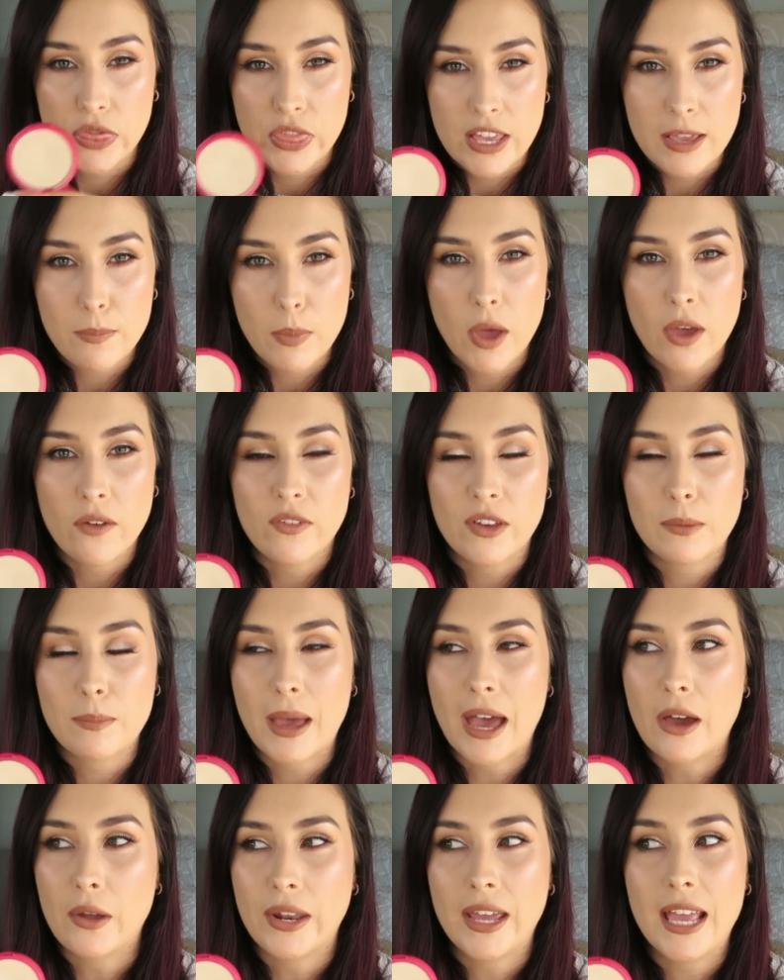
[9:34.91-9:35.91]
the perfect
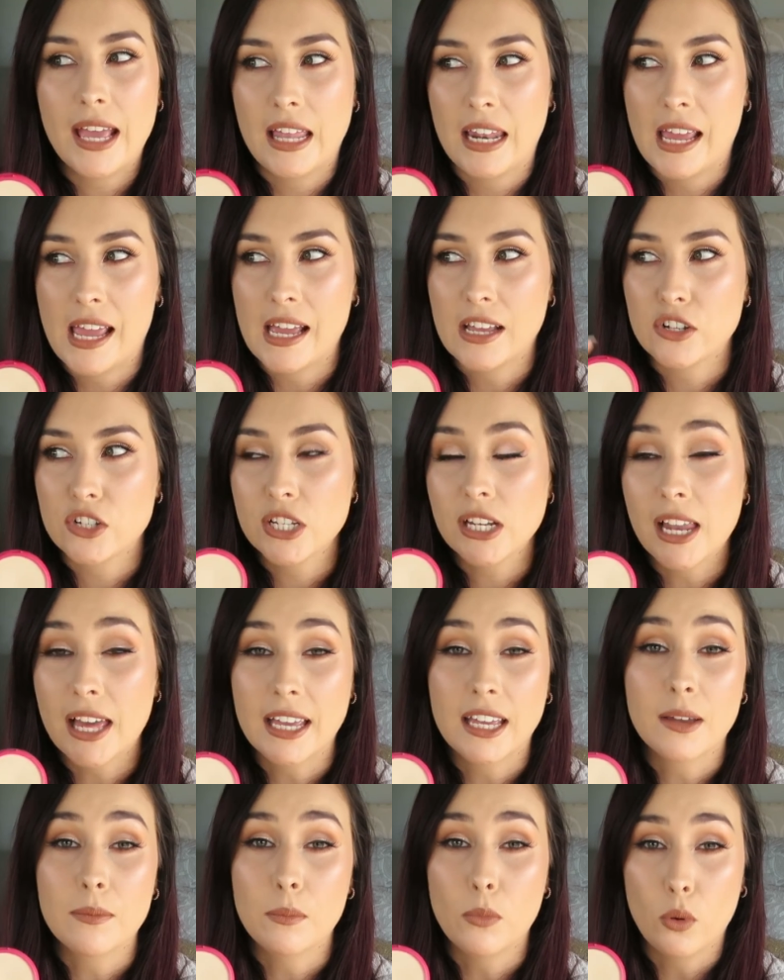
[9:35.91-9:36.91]
powder, and I actually
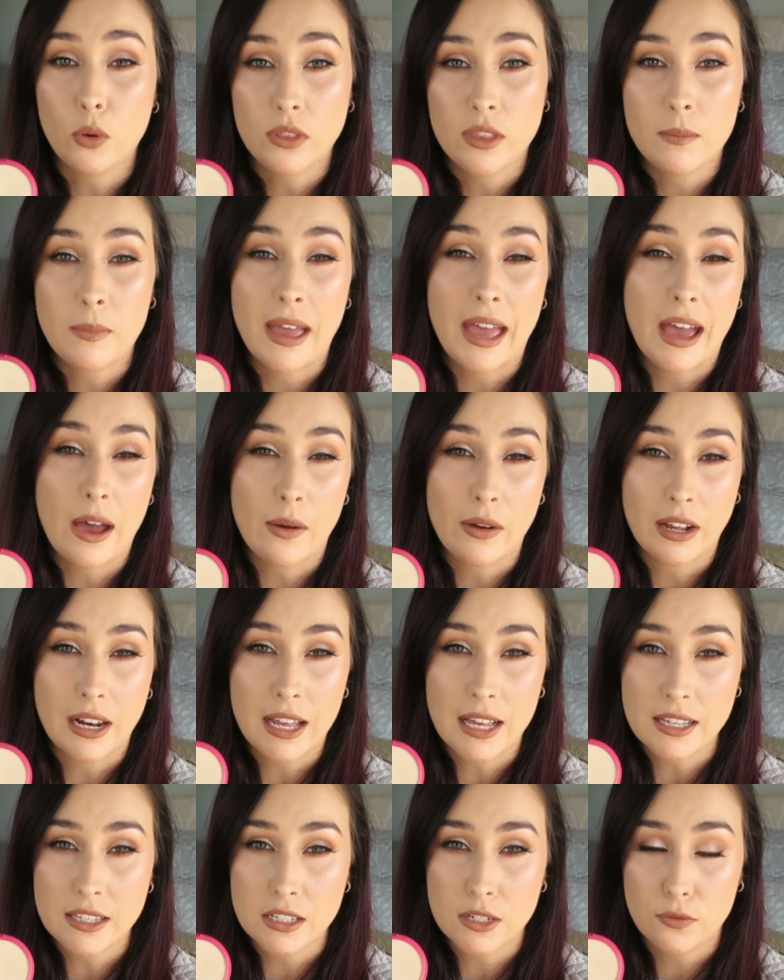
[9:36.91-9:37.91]
like it more than my
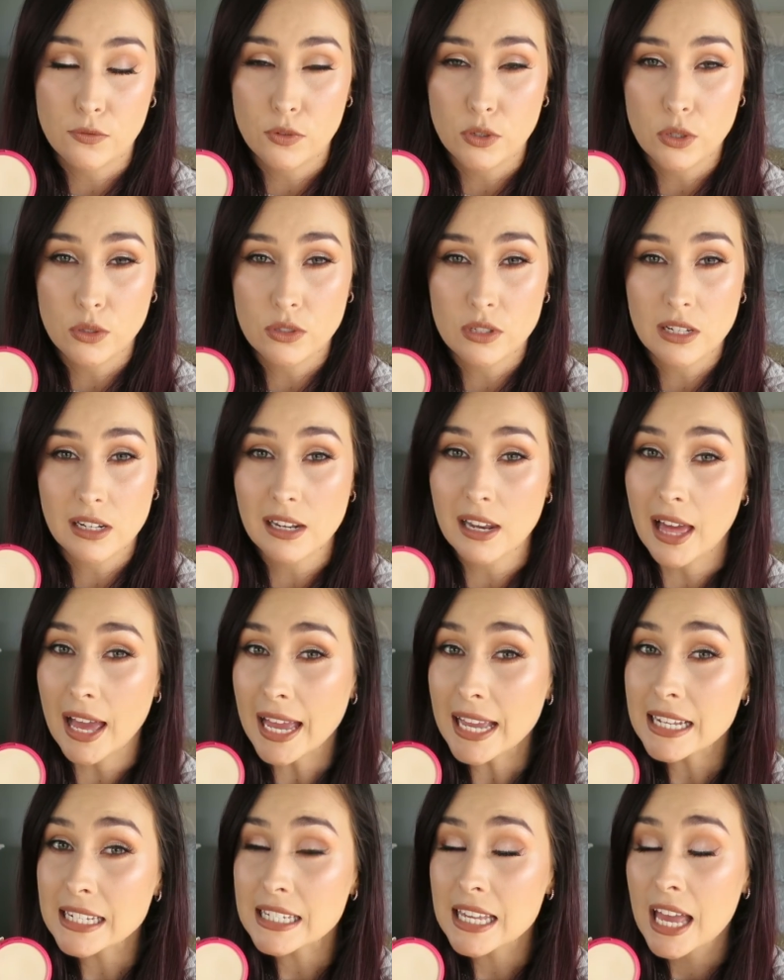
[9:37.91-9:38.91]
Hourglass Diffused
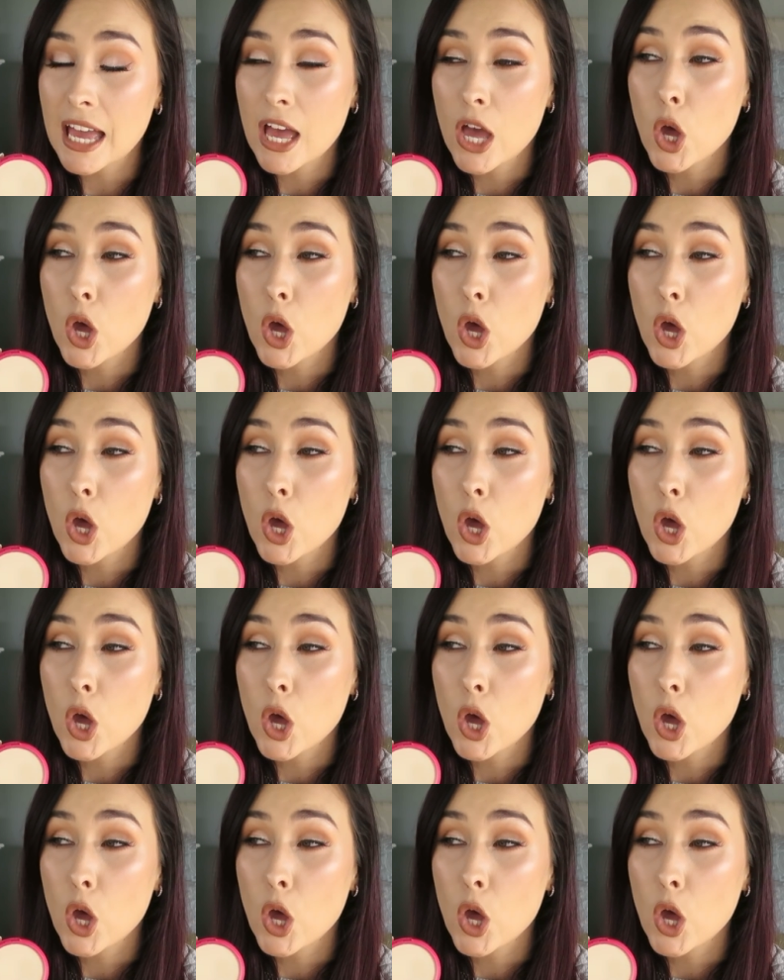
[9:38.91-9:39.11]
Light,